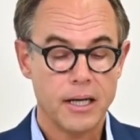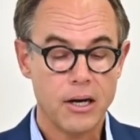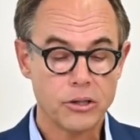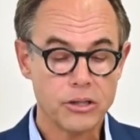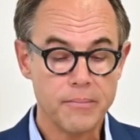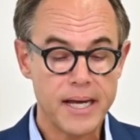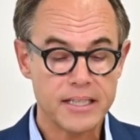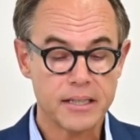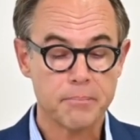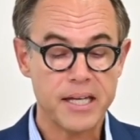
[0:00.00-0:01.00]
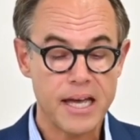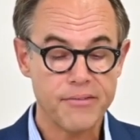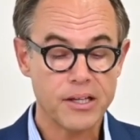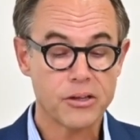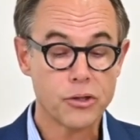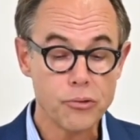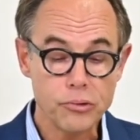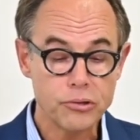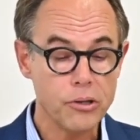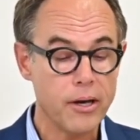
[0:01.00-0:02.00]
automatic behaviors due
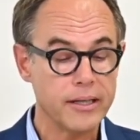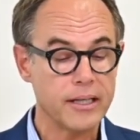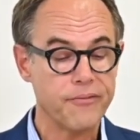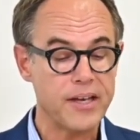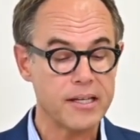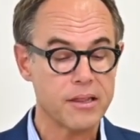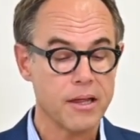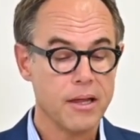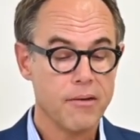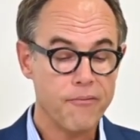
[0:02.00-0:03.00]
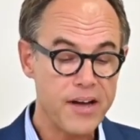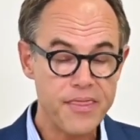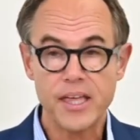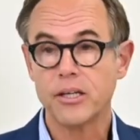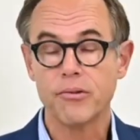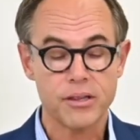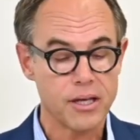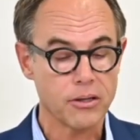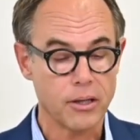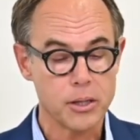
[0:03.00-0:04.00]
to learning effects when they use
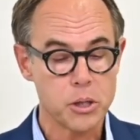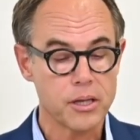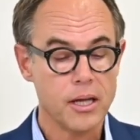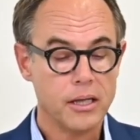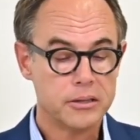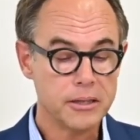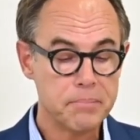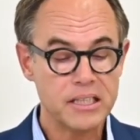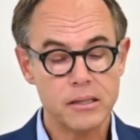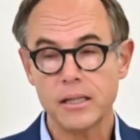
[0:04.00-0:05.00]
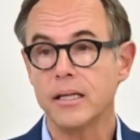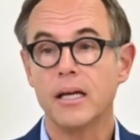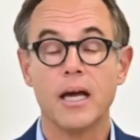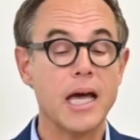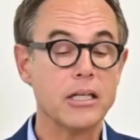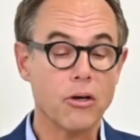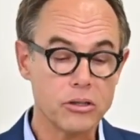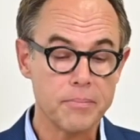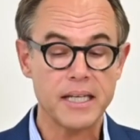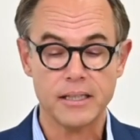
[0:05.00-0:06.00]
technologies repeatedly and
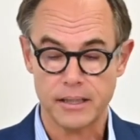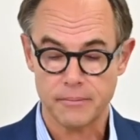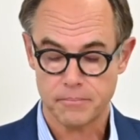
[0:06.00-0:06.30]
automatically.